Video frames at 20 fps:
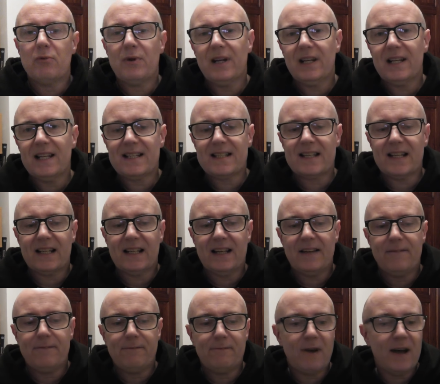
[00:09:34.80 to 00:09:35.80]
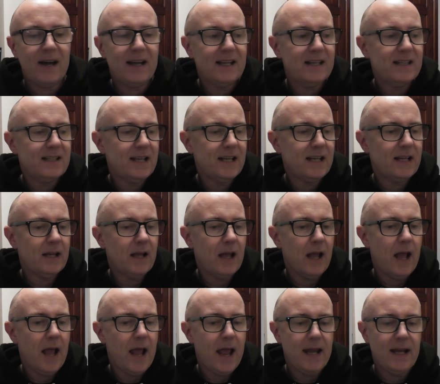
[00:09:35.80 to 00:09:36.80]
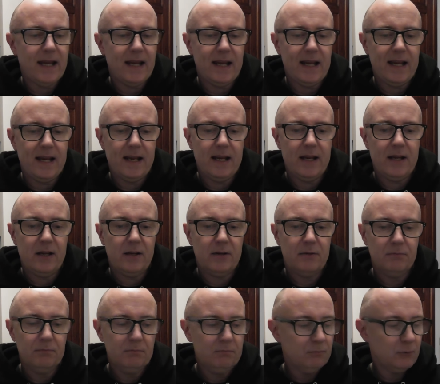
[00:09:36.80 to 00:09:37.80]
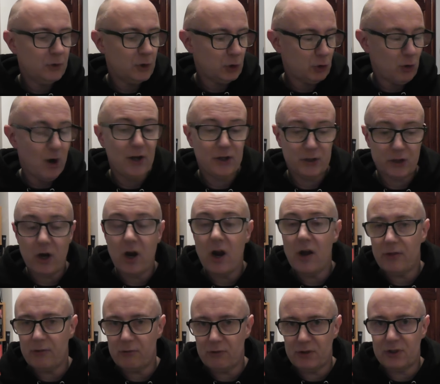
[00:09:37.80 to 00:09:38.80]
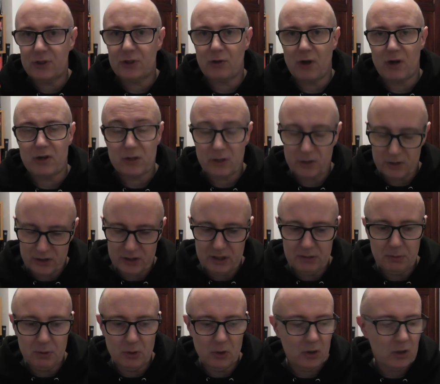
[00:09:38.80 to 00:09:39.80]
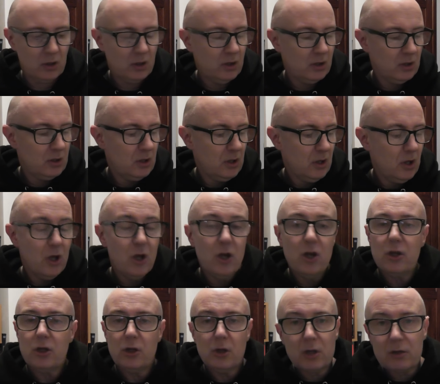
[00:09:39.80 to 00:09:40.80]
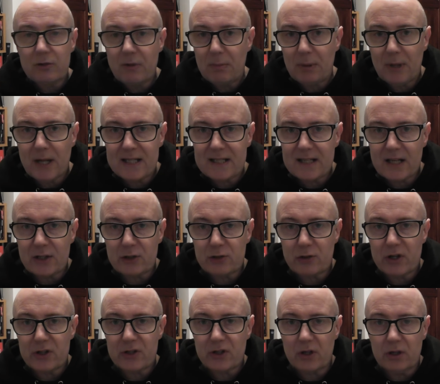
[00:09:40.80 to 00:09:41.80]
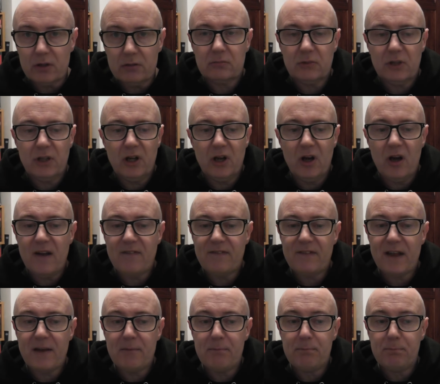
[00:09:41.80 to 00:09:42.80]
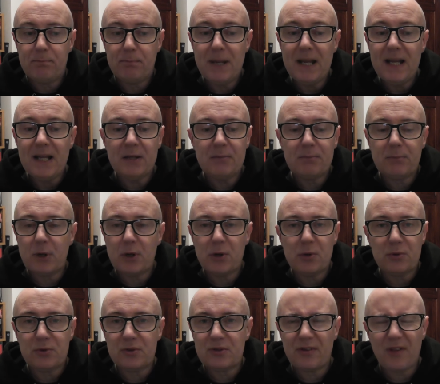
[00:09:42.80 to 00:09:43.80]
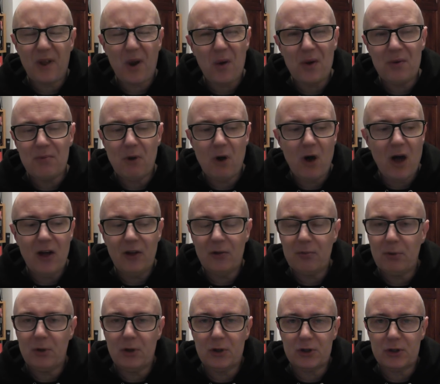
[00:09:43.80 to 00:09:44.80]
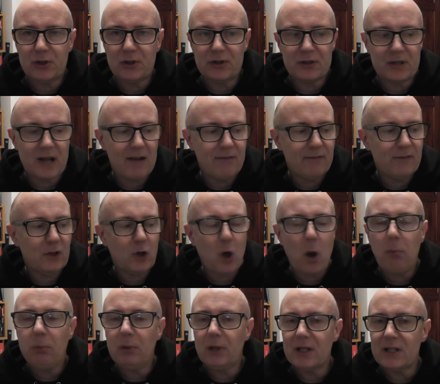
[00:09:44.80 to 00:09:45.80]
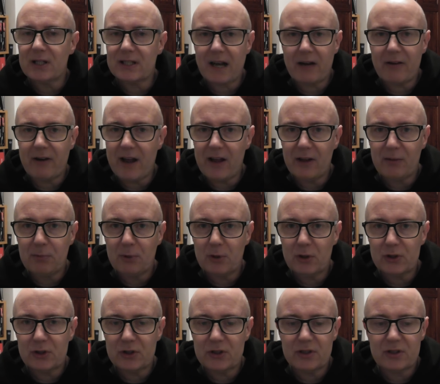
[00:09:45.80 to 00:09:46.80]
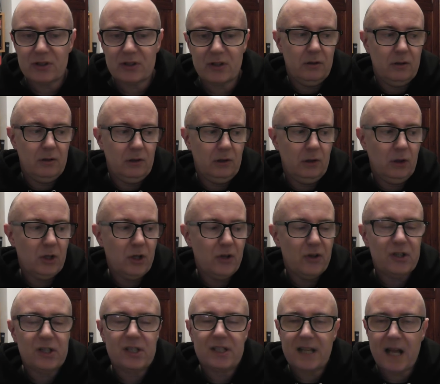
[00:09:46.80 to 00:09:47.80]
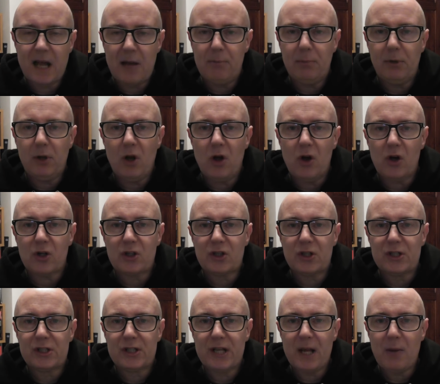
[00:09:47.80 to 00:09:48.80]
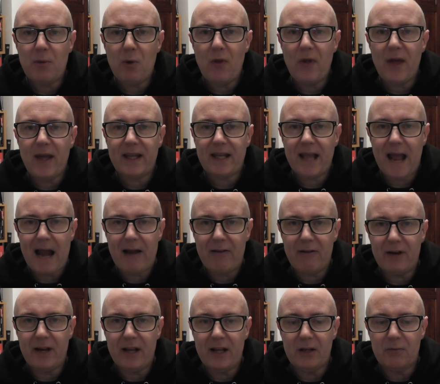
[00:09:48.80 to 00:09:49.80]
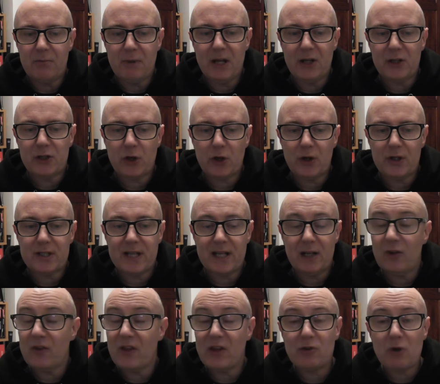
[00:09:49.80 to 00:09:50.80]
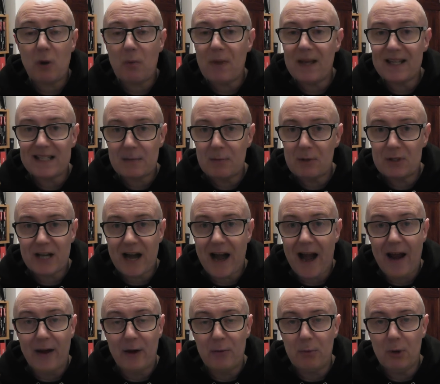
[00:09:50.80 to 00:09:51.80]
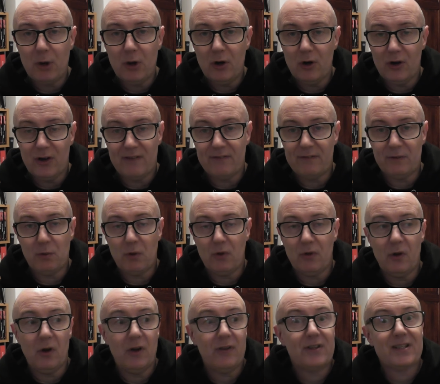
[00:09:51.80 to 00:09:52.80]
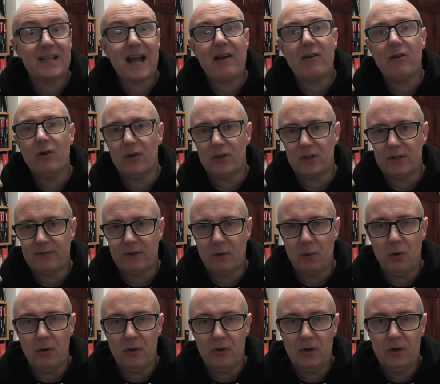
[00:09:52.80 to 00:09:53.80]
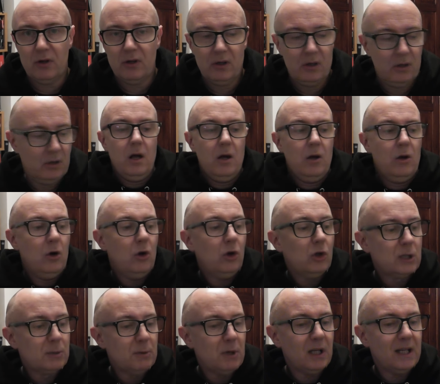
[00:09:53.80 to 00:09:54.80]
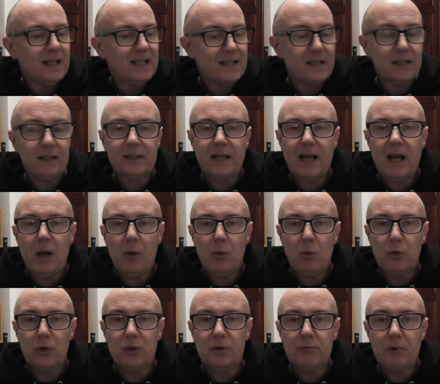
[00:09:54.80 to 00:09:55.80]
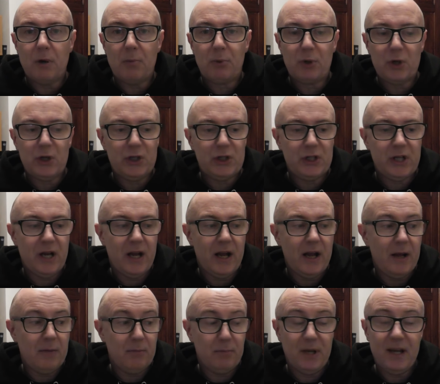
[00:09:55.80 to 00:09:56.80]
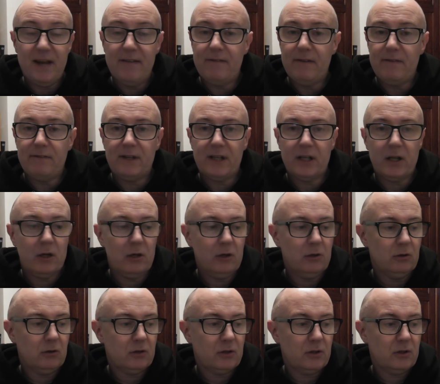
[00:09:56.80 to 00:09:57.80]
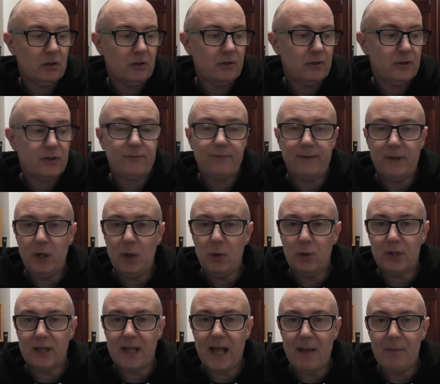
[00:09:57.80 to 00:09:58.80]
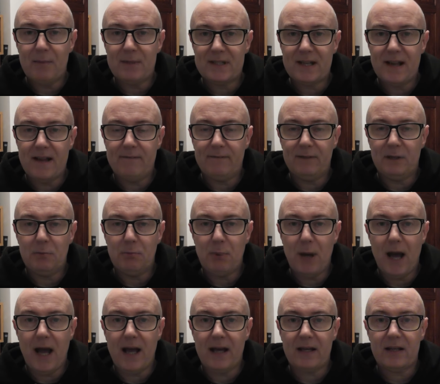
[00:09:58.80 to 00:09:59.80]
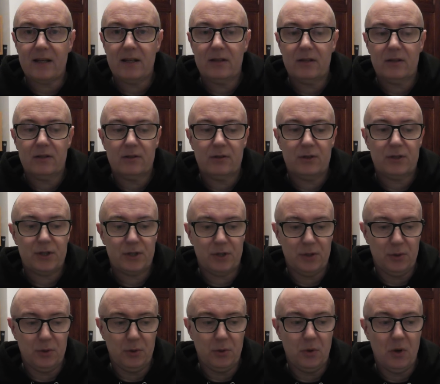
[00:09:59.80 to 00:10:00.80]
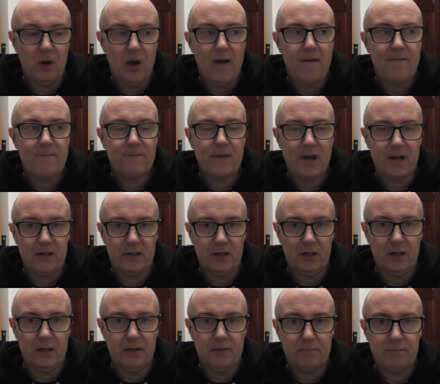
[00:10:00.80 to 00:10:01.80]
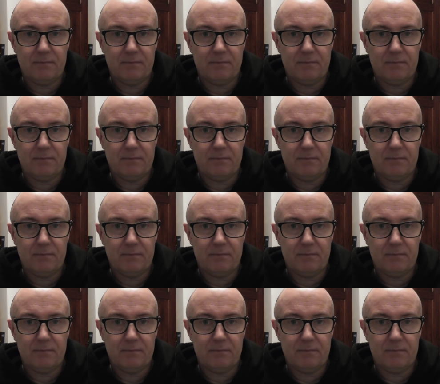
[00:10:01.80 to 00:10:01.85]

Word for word: realistically, finding any treasure, and there is treasure, it's in the book, You can replace that treasure, you know, if they're beaten and bruised, throw in more health potions, have the goblins carry health potions. Look at the stat blocks and see what they're carrying and make sure you say, look, they dropped their scimitar and a bow if you want that, if there's arrows if you want. Ultimately, Sildar would appreciate and pay 50 gold for you to get him safely back to Phandalin.